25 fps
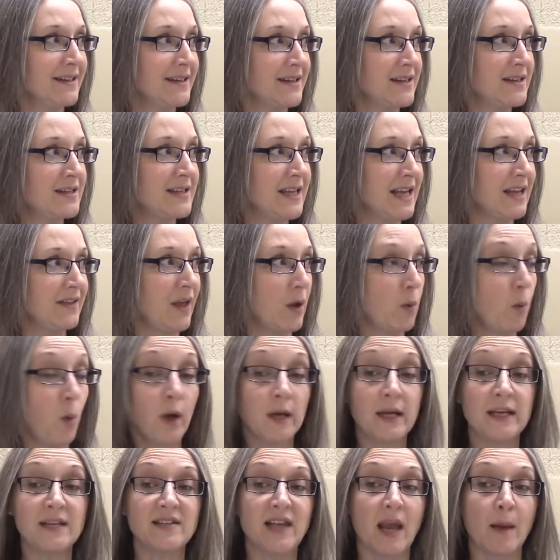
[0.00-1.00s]
See, they
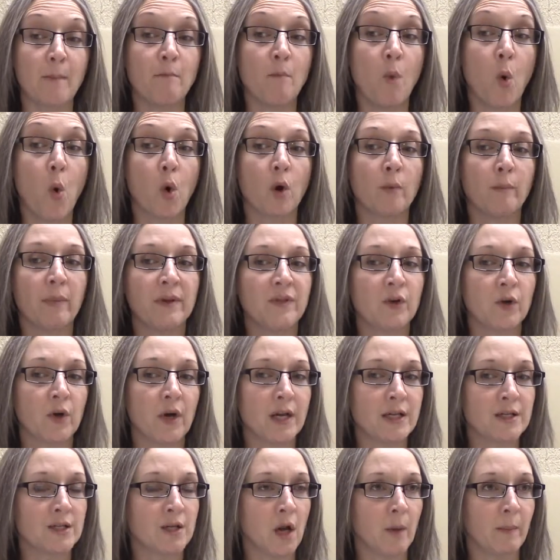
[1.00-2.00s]
wanted to say more, but they're
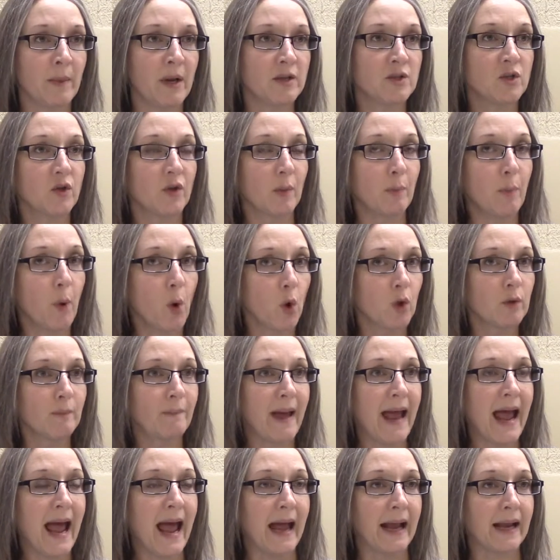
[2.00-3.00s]
in a denomination, so they pulled
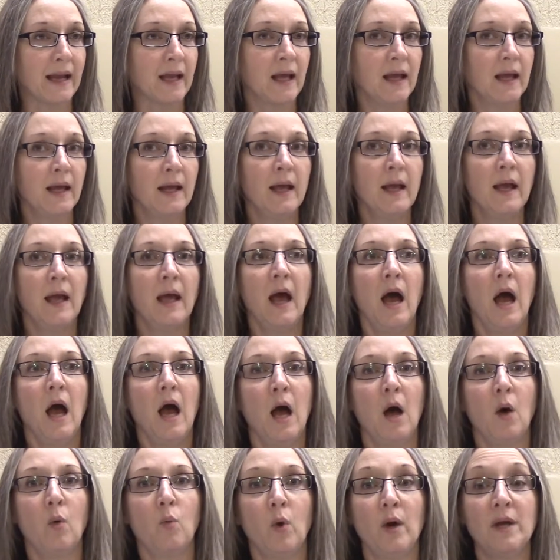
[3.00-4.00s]
back.
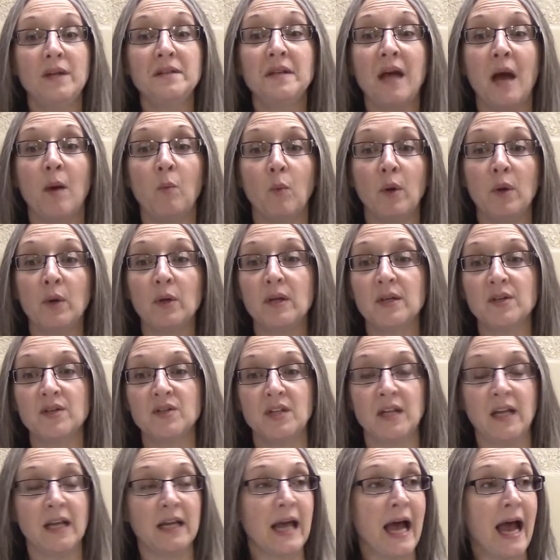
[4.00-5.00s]
One time we were
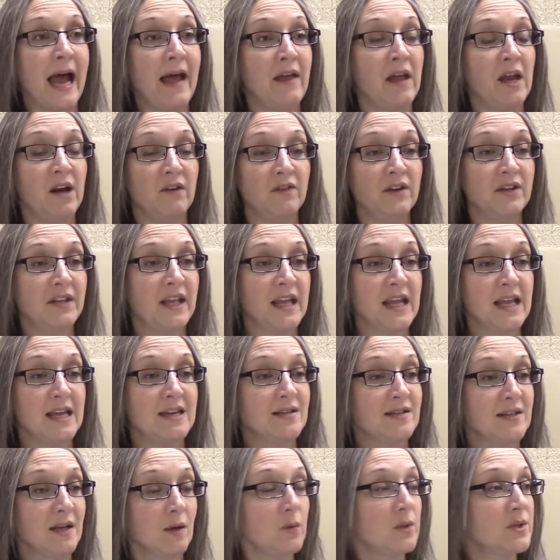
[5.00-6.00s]
listening to a guy, everything he
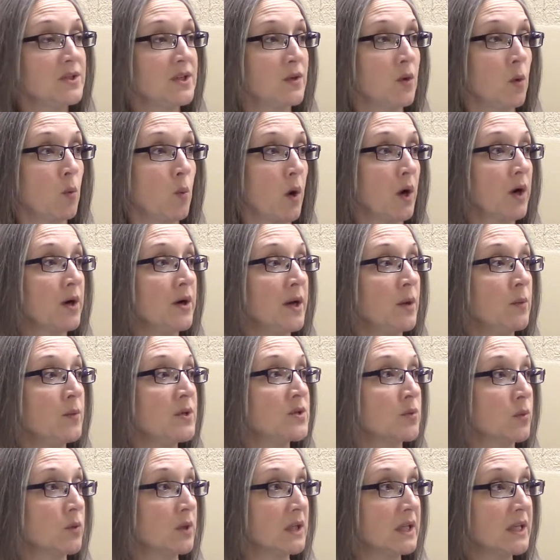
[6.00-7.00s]
said was in the Word, and it was
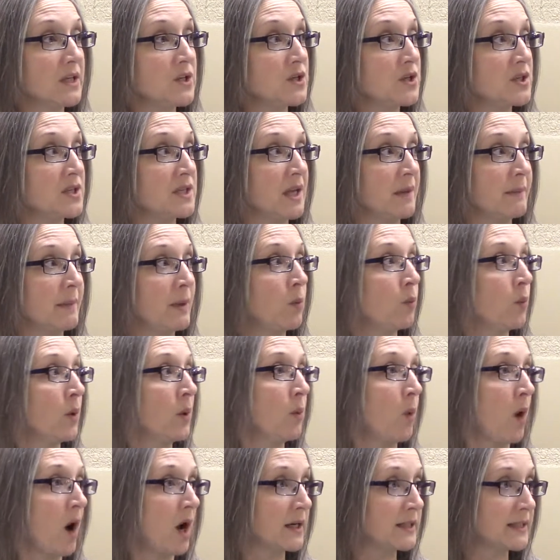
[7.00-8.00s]
a religious demon, and we
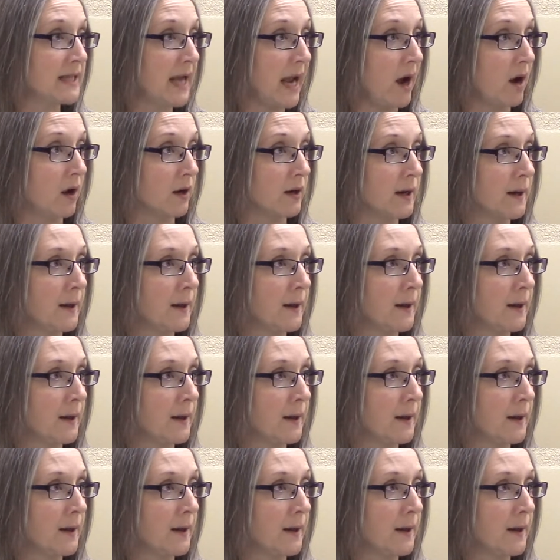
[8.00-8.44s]
walked out.